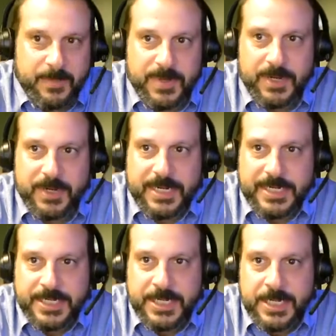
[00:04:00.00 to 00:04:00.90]

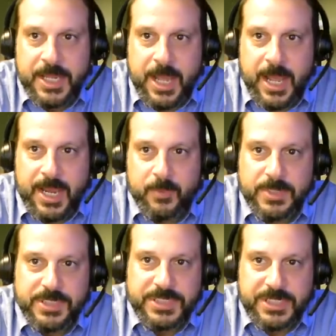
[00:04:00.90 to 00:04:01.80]
period. It
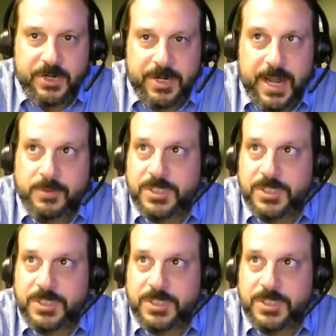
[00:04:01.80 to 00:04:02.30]
originally started out